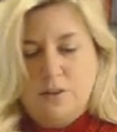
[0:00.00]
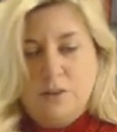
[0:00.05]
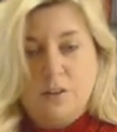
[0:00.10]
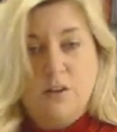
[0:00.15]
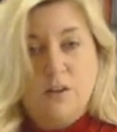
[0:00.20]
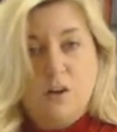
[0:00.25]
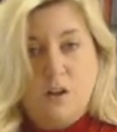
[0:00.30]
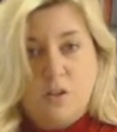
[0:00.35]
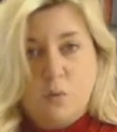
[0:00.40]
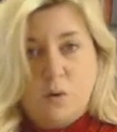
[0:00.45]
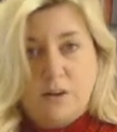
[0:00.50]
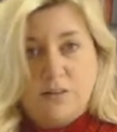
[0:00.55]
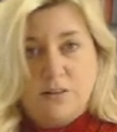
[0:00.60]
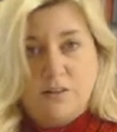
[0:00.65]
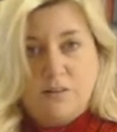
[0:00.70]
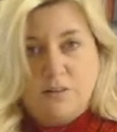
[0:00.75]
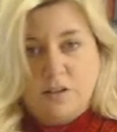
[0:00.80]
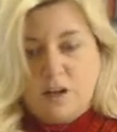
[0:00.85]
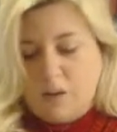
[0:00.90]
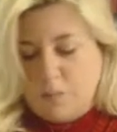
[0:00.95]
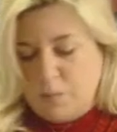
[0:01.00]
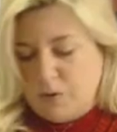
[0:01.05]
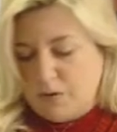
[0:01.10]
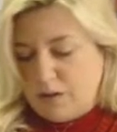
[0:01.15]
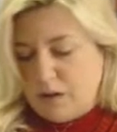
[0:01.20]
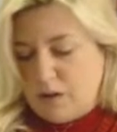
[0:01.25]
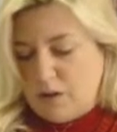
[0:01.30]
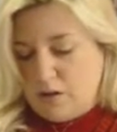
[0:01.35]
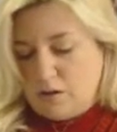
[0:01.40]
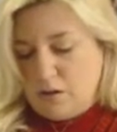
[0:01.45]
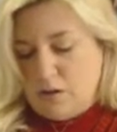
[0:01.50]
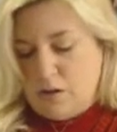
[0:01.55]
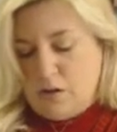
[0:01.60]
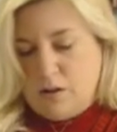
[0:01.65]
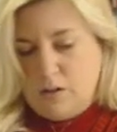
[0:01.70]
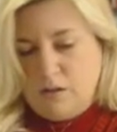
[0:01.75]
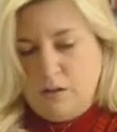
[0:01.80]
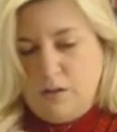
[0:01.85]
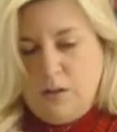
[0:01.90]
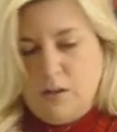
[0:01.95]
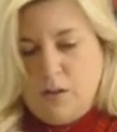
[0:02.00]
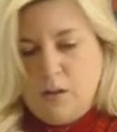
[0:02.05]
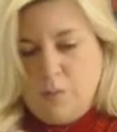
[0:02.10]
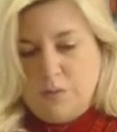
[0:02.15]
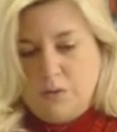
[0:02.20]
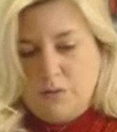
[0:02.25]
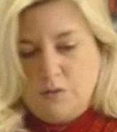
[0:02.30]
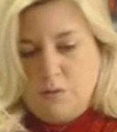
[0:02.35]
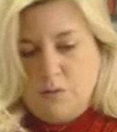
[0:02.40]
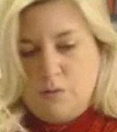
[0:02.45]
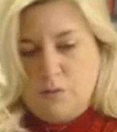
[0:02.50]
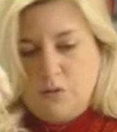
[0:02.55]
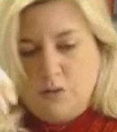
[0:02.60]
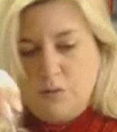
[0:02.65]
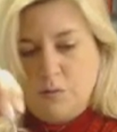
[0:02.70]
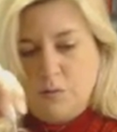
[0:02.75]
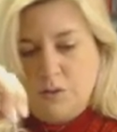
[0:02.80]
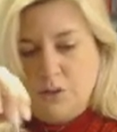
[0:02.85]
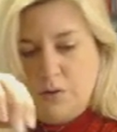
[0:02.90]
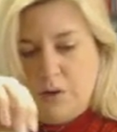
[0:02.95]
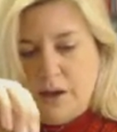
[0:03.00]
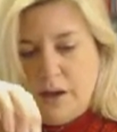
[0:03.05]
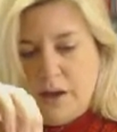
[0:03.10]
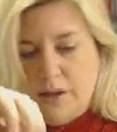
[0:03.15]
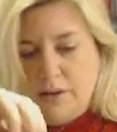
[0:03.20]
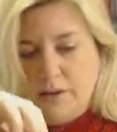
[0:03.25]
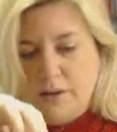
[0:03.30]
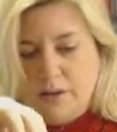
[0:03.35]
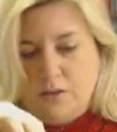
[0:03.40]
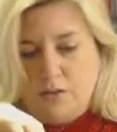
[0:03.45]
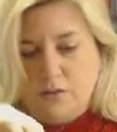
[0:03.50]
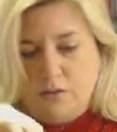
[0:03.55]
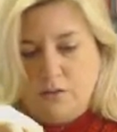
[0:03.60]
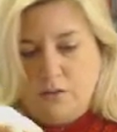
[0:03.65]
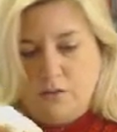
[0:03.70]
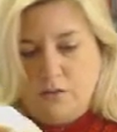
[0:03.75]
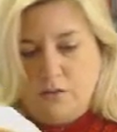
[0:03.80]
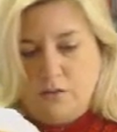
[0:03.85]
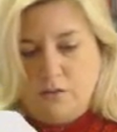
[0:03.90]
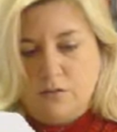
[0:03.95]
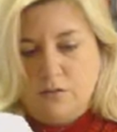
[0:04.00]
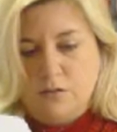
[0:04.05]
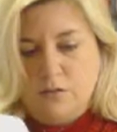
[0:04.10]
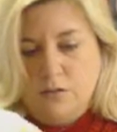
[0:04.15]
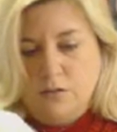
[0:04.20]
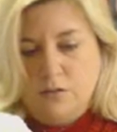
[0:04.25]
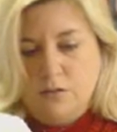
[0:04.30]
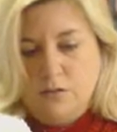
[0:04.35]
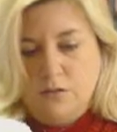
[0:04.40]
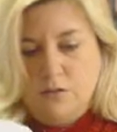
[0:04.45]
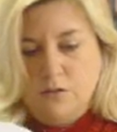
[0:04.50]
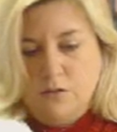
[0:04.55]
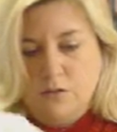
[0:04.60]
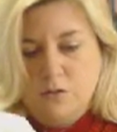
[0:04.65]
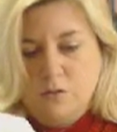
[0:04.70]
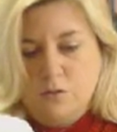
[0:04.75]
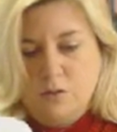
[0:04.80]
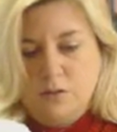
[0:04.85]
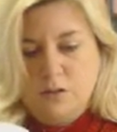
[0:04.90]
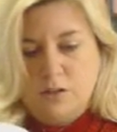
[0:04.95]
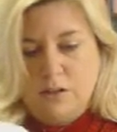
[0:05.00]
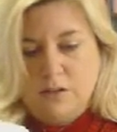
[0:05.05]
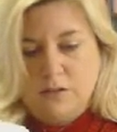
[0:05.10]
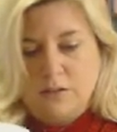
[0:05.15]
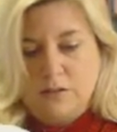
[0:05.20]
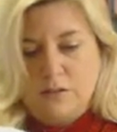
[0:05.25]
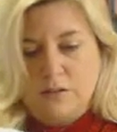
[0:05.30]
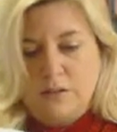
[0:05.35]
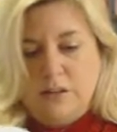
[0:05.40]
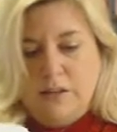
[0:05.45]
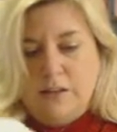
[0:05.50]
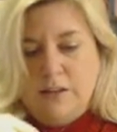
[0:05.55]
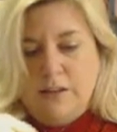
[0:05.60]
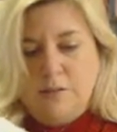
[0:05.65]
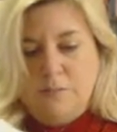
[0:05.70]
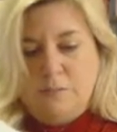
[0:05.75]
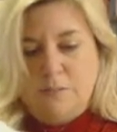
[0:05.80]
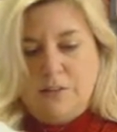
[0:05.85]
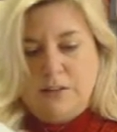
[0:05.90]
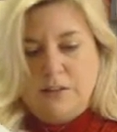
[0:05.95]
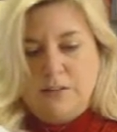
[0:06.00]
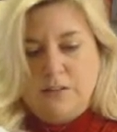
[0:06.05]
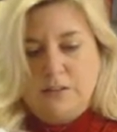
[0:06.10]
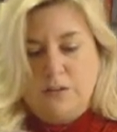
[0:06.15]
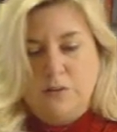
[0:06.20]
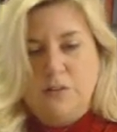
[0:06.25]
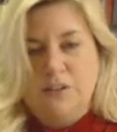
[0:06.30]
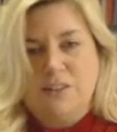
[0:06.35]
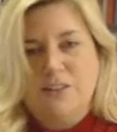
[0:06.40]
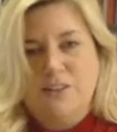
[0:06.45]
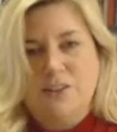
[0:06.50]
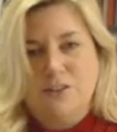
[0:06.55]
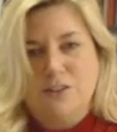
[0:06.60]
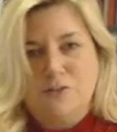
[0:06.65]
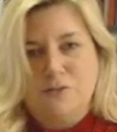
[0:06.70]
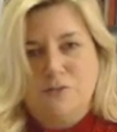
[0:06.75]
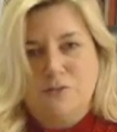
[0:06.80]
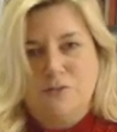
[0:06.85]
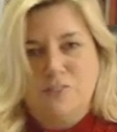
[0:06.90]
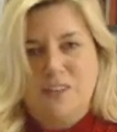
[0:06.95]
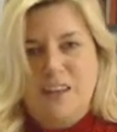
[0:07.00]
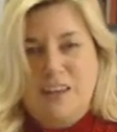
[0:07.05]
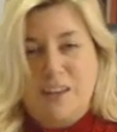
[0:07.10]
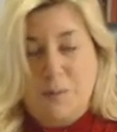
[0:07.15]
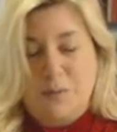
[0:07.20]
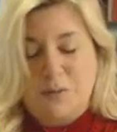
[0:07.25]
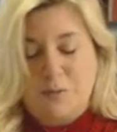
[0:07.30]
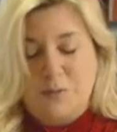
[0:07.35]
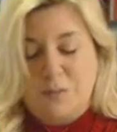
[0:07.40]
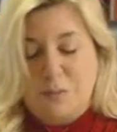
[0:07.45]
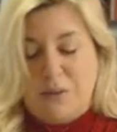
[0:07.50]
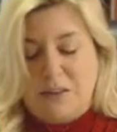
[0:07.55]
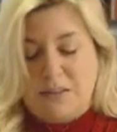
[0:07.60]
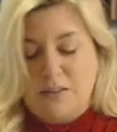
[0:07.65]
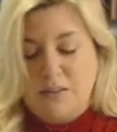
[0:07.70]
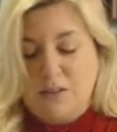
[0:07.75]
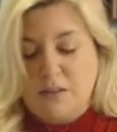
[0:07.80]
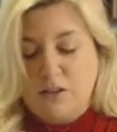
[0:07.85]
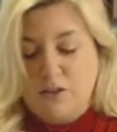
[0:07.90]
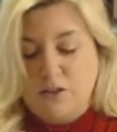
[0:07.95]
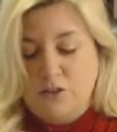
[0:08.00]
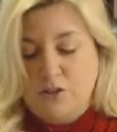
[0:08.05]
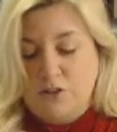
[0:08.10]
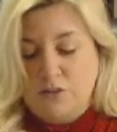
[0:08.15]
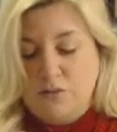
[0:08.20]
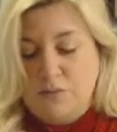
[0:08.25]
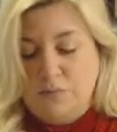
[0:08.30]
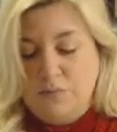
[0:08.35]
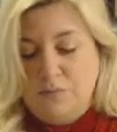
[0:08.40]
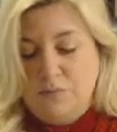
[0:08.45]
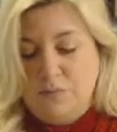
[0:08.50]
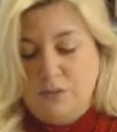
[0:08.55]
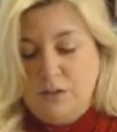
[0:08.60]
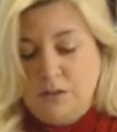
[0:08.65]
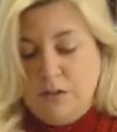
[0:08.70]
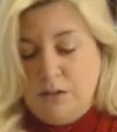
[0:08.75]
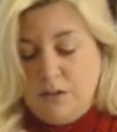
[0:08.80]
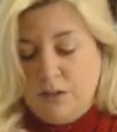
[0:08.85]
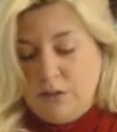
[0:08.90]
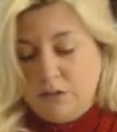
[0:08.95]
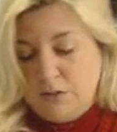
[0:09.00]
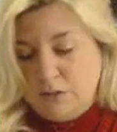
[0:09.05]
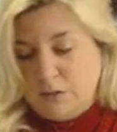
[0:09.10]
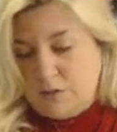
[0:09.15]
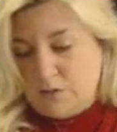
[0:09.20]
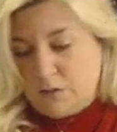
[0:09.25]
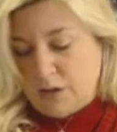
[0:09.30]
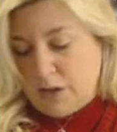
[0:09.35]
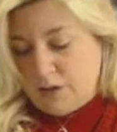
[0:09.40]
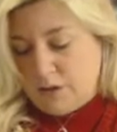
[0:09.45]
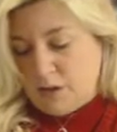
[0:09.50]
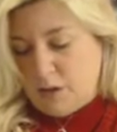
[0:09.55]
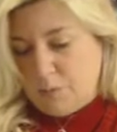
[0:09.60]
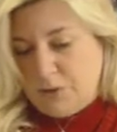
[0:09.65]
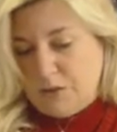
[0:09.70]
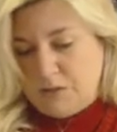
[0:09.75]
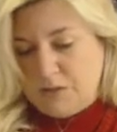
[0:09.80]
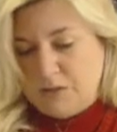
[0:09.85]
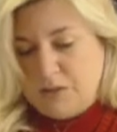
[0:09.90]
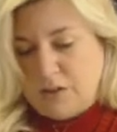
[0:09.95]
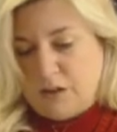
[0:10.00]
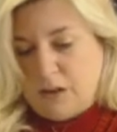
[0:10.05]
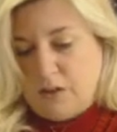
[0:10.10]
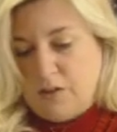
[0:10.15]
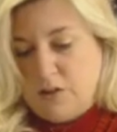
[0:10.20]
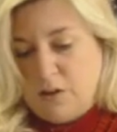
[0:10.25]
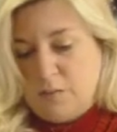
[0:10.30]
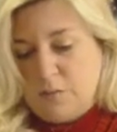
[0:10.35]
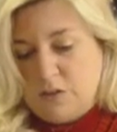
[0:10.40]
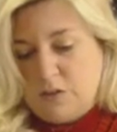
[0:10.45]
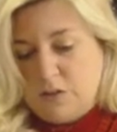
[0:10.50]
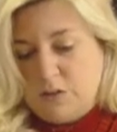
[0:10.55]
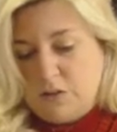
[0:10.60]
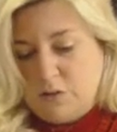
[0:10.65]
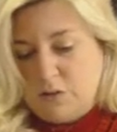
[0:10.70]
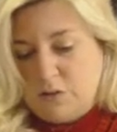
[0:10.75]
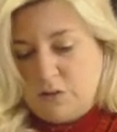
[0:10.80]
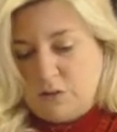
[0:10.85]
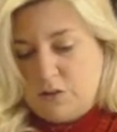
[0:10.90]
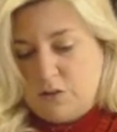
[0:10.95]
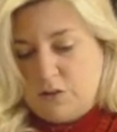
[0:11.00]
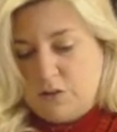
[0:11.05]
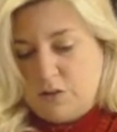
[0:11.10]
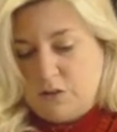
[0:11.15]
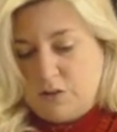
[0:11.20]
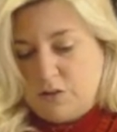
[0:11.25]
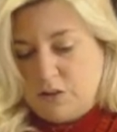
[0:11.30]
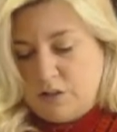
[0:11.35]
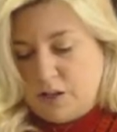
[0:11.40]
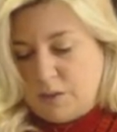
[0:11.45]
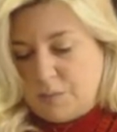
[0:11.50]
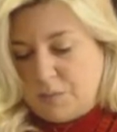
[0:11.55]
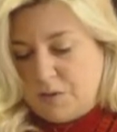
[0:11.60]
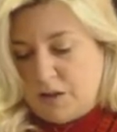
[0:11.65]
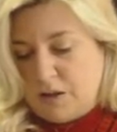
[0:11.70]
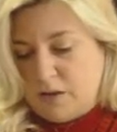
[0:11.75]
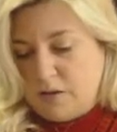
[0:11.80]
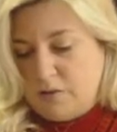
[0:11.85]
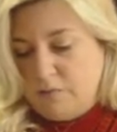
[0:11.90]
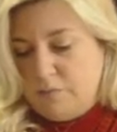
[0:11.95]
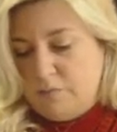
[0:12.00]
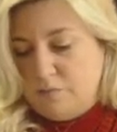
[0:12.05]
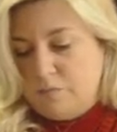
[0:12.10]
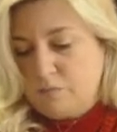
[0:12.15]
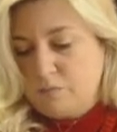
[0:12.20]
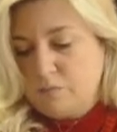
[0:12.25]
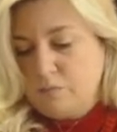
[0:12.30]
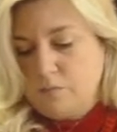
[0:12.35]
fill it all the way to the top with the alcohol, because of course when you add in your little squirt nozzle, it's going to take up some space in there too. So I've got it all put together. I'm just going to stir it up now.